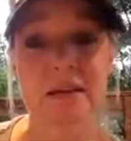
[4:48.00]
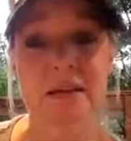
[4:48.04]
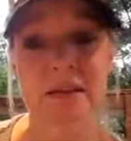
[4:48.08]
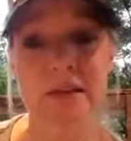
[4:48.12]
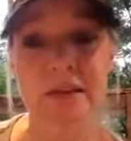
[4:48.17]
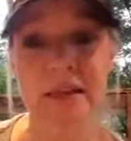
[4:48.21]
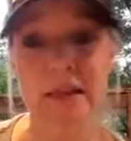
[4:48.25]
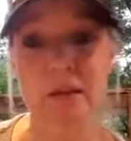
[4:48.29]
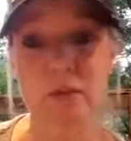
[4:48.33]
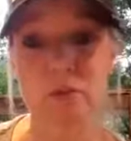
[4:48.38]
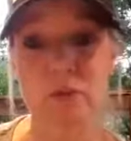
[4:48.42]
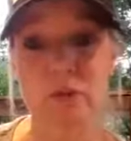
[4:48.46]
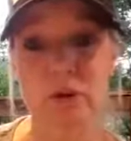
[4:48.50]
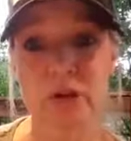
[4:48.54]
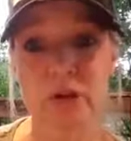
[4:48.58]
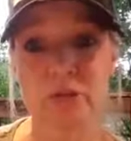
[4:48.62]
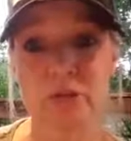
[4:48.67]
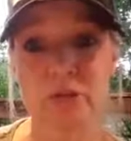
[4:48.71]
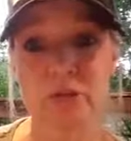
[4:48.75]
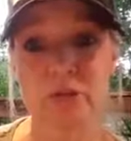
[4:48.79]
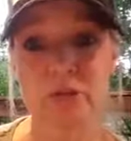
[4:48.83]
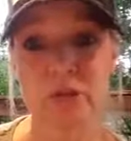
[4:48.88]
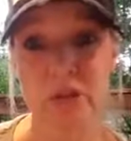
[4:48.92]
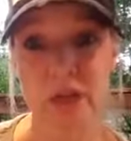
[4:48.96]
Get rid of
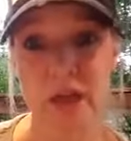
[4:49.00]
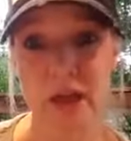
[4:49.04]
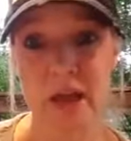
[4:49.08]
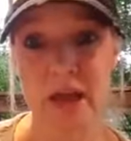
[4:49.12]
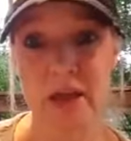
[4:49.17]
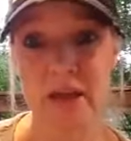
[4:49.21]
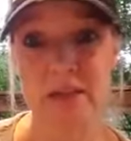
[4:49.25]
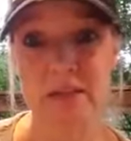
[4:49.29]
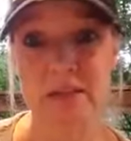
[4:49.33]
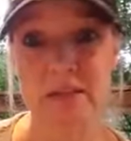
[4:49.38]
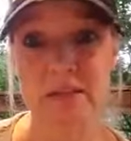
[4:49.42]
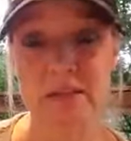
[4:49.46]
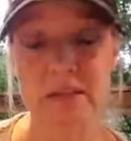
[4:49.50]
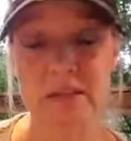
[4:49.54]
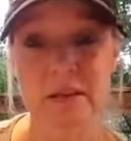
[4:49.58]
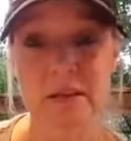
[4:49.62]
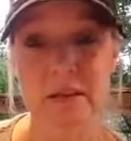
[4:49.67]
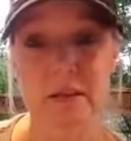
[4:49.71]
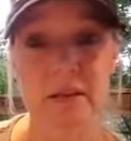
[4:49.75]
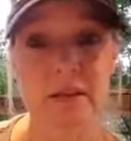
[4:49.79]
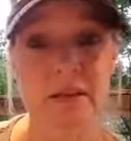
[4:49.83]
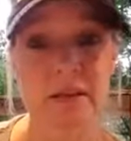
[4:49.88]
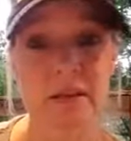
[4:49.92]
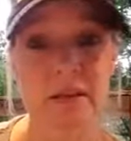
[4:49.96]
your light.
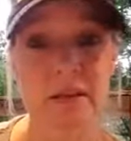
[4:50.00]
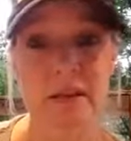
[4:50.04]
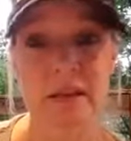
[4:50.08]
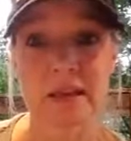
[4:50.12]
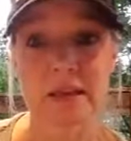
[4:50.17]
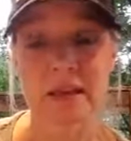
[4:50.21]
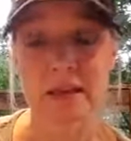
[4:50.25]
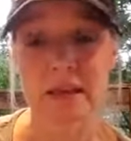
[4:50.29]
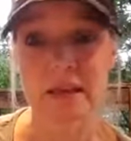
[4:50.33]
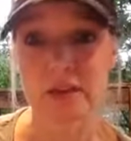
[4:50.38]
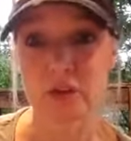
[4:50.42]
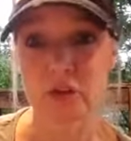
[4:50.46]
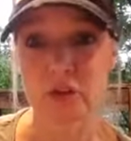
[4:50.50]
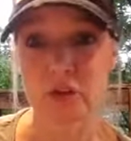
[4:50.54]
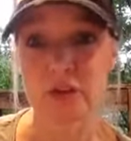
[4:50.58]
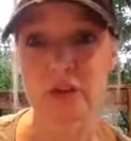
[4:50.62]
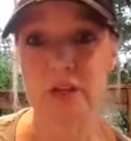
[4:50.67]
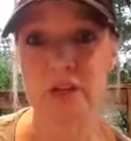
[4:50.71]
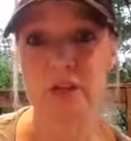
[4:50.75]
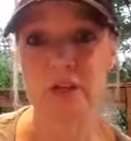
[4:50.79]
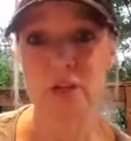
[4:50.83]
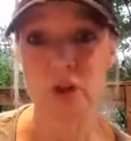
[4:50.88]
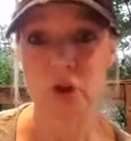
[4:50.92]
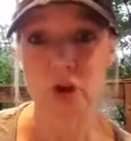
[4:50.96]
You need
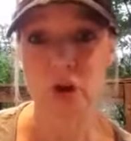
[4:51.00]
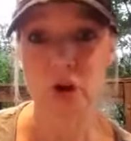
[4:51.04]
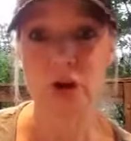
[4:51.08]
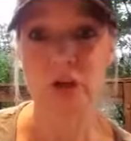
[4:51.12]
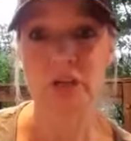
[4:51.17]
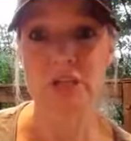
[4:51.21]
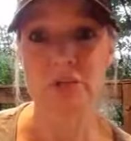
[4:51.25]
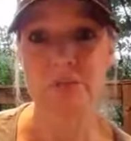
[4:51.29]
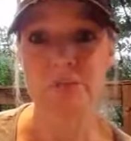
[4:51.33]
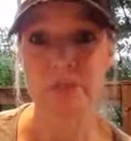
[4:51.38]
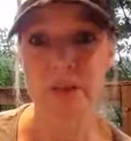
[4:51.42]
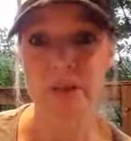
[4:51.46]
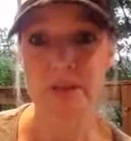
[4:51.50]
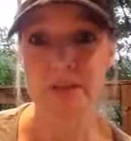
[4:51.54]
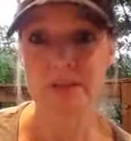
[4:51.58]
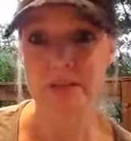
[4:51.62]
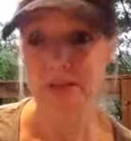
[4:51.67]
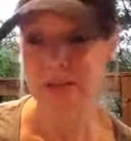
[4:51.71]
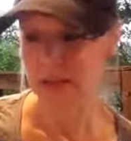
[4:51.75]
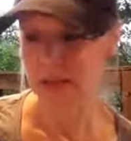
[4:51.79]
a dark space